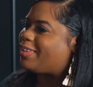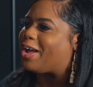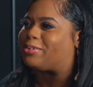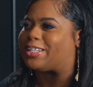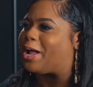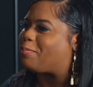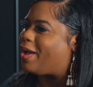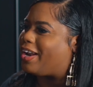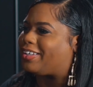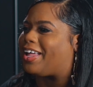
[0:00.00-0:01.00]
That was
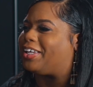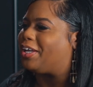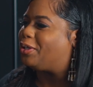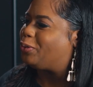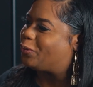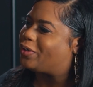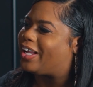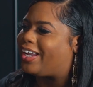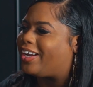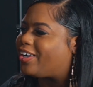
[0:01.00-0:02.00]
automatic. Like, yeah, you doing
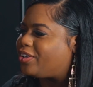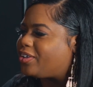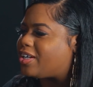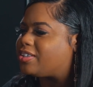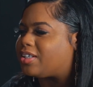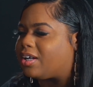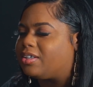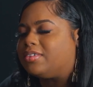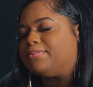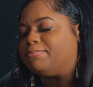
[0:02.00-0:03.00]
their hair, you know? So
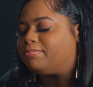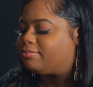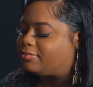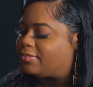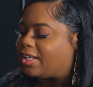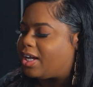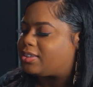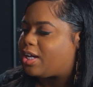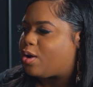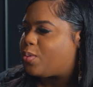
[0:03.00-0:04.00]
that's
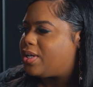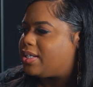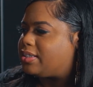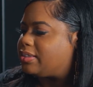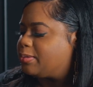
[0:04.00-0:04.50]
how it was.